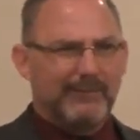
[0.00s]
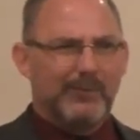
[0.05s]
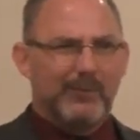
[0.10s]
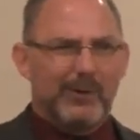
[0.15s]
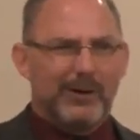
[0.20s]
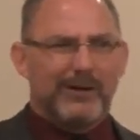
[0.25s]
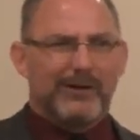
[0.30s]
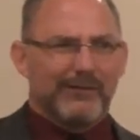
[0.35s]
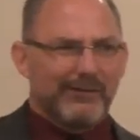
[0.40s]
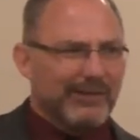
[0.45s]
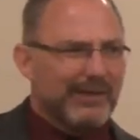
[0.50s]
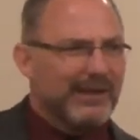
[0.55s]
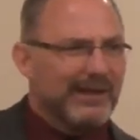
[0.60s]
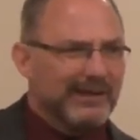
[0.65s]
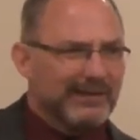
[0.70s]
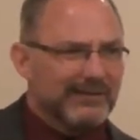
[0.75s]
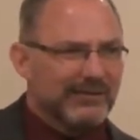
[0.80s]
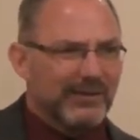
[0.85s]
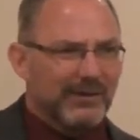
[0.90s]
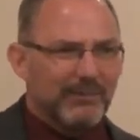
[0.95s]
what are
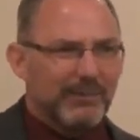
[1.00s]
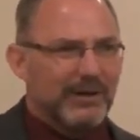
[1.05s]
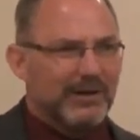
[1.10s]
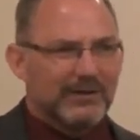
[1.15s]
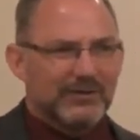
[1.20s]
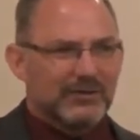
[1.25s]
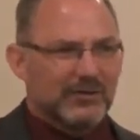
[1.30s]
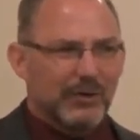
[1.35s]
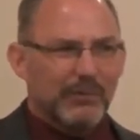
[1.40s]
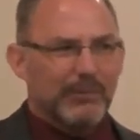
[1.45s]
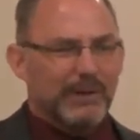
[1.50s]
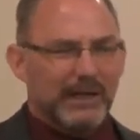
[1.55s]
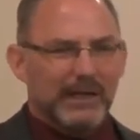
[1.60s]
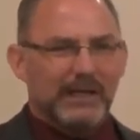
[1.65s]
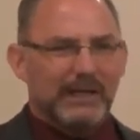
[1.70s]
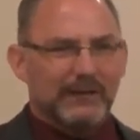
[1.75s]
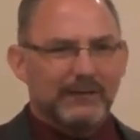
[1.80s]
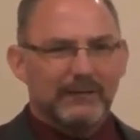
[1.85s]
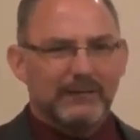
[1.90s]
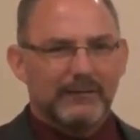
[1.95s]
these among so
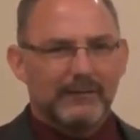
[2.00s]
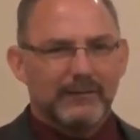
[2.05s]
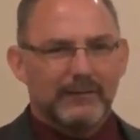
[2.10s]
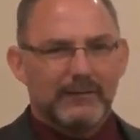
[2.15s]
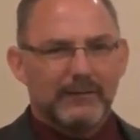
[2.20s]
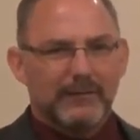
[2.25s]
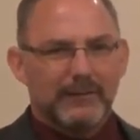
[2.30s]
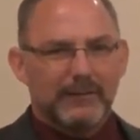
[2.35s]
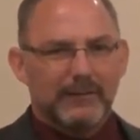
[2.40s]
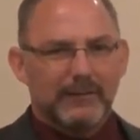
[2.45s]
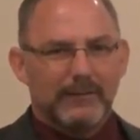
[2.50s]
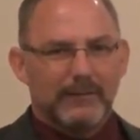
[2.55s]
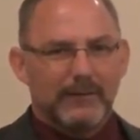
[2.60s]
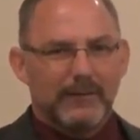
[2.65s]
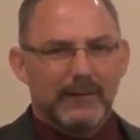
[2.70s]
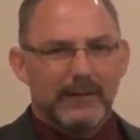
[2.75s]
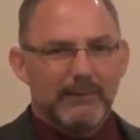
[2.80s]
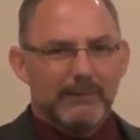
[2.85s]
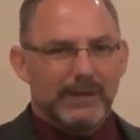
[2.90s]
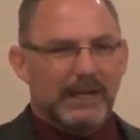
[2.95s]
many?
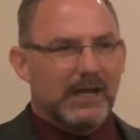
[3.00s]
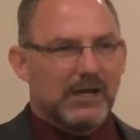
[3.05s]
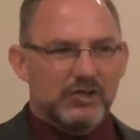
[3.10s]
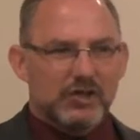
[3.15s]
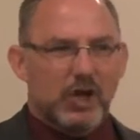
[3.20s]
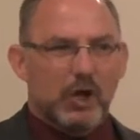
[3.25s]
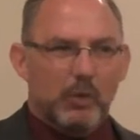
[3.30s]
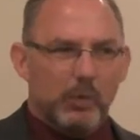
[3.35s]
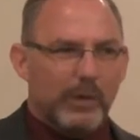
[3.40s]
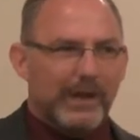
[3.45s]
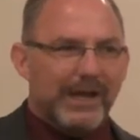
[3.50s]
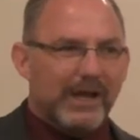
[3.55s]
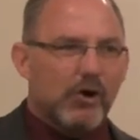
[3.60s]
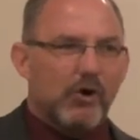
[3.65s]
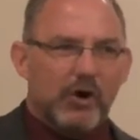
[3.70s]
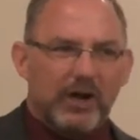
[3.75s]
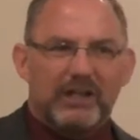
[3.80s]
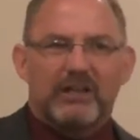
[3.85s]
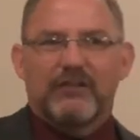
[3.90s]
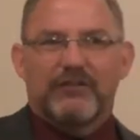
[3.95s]
Because are we
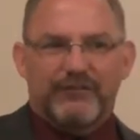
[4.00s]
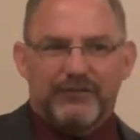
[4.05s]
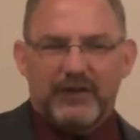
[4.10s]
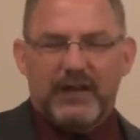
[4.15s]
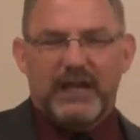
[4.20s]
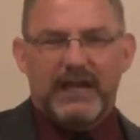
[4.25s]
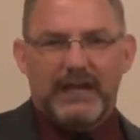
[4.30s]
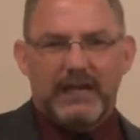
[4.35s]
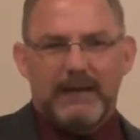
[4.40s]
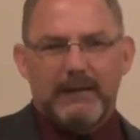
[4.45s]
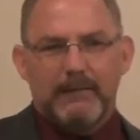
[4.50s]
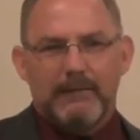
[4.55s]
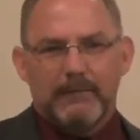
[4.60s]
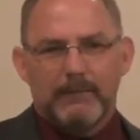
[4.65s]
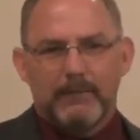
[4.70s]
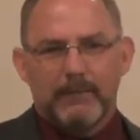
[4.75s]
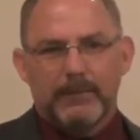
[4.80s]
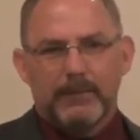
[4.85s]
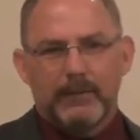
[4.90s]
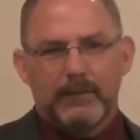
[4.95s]
going to feed
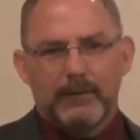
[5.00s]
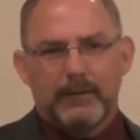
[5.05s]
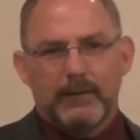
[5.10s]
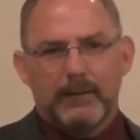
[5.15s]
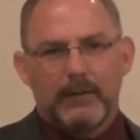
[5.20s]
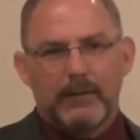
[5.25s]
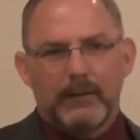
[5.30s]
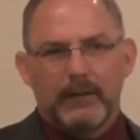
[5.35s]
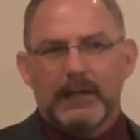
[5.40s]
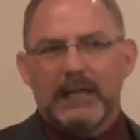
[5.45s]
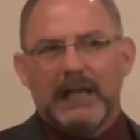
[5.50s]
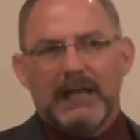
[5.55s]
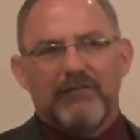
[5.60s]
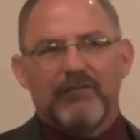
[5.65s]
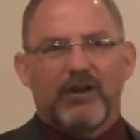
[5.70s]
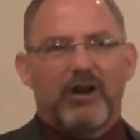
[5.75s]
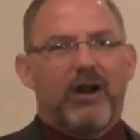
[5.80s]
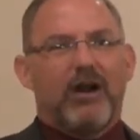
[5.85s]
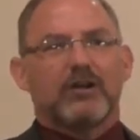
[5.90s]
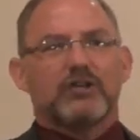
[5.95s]

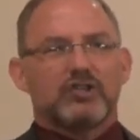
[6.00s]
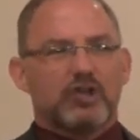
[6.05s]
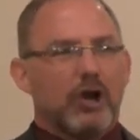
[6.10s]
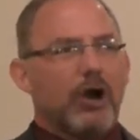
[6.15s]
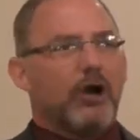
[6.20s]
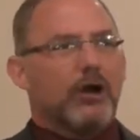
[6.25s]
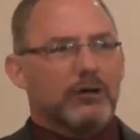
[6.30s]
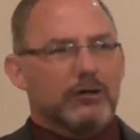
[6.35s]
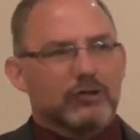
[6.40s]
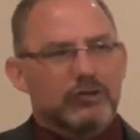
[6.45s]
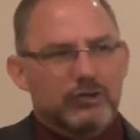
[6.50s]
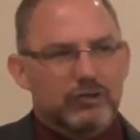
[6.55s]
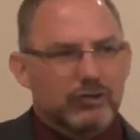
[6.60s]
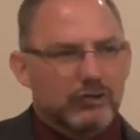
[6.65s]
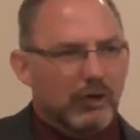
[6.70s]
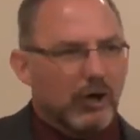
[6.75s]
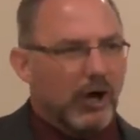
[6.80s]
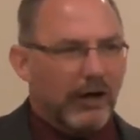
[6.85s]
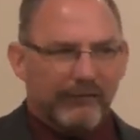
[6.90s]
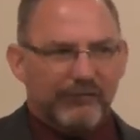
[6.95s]
even our church
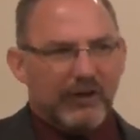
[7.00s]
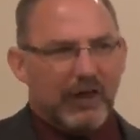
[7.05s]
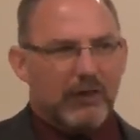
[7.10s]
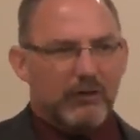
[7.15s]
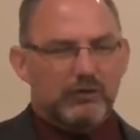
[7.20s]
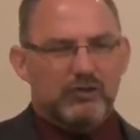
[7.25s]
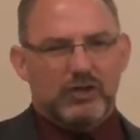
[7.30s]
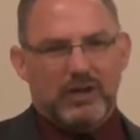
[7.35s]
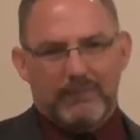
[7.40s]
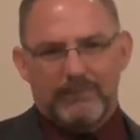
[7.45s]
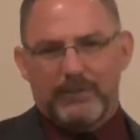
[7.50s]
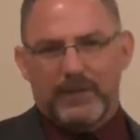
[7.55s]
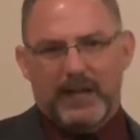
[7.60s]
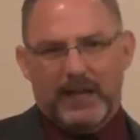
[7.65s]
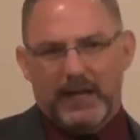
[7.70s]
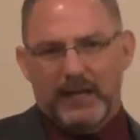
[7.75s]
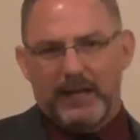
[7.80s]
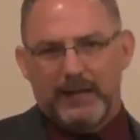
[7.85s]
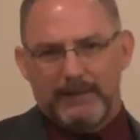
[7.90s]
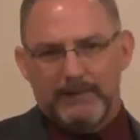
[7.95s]
on fellowship
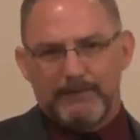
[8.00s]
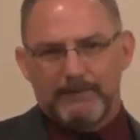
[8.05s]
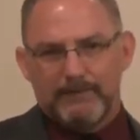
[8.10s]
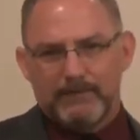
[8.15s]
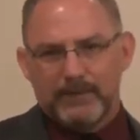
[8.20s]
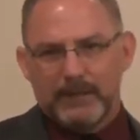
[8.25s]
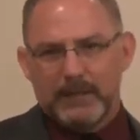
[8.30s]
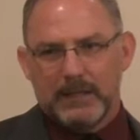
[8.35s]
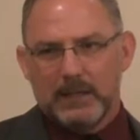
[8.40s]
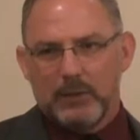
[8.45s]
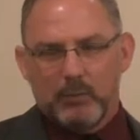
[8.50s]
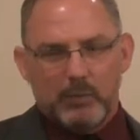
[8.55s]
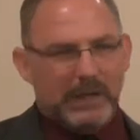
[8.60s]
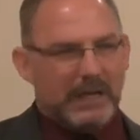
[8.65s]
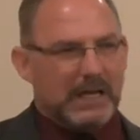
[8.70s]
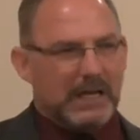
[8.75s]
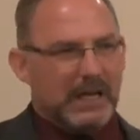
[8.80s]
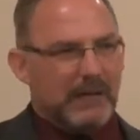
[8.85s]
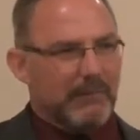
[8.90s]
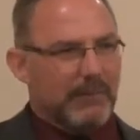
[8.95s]
night we
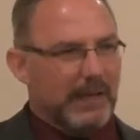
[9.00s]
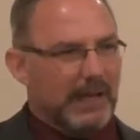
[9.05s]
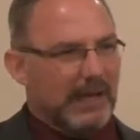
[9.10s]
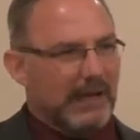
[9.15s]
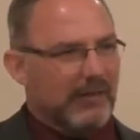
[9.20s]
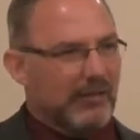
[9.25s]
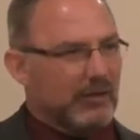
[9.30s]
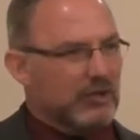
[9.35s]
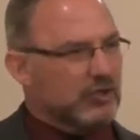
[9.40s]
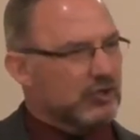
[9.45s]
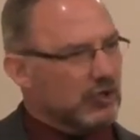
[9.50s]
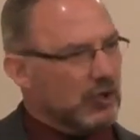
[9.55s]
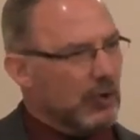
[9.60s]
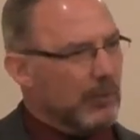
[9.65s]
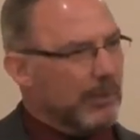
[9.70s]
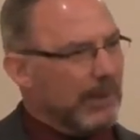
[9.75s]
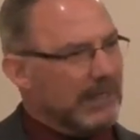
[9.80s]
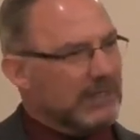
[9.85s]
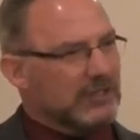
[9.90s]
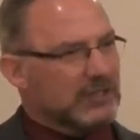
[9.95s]
come in and there's two
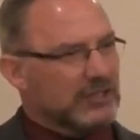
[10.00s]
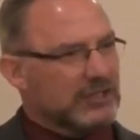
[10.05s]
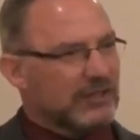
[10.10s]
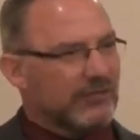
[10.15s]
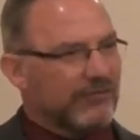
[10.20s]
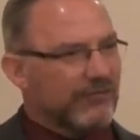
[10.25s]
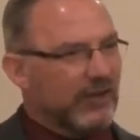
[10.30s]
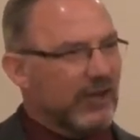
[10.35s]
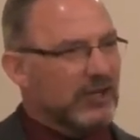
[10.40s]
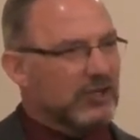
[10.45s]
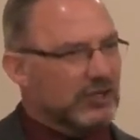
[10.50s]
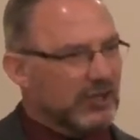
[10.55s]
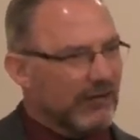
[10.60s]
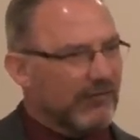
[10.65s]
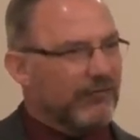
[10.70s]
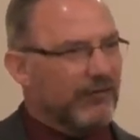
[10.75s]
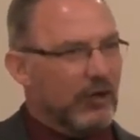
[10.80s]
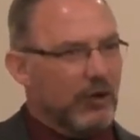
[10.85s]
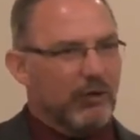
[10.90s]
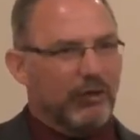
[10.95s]
pieces of fish and a
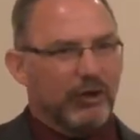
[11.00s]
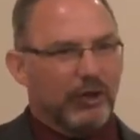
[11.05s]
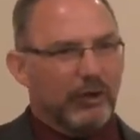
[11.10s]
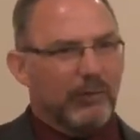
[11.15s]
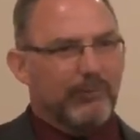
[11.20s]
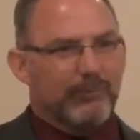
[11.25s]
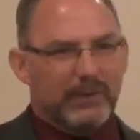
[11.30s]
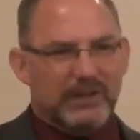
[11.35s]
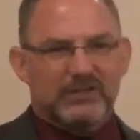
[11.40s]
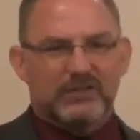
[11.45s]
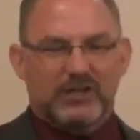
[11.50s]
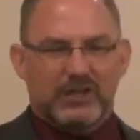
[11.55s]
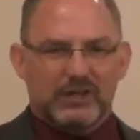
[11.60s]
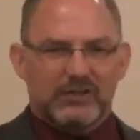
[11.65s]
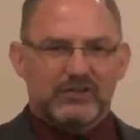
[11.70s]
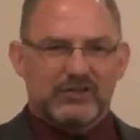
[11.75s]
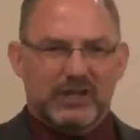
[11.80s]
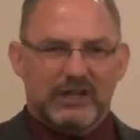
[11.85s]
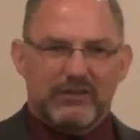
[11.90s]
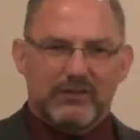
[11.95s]
few little
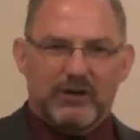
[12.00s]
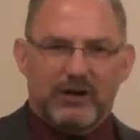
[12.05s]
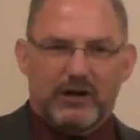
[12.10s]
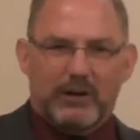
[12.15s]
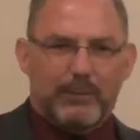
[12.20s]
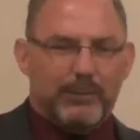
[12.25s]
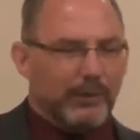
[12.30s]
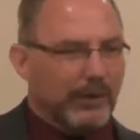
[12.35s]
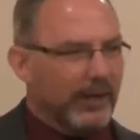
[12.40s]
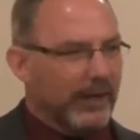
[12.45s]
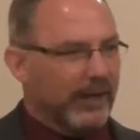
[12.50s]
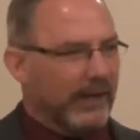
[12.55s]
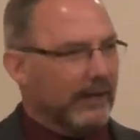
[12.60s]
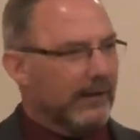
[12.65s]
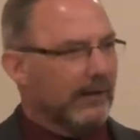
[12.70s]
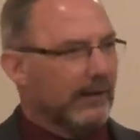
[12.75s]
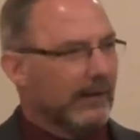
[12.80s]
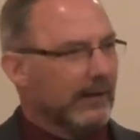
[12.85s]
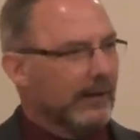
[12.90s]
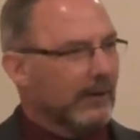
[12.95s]
biscuits sitting there on a plate,
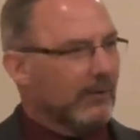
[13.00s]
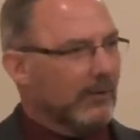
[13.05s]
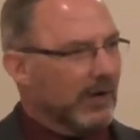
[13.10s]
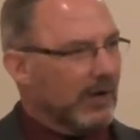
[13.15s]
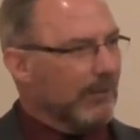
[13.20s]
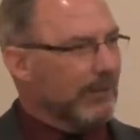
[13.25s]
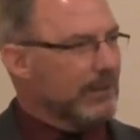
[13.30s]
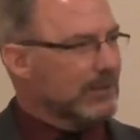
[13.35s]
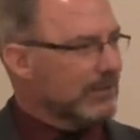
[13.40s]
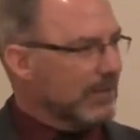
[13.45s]
we're going to be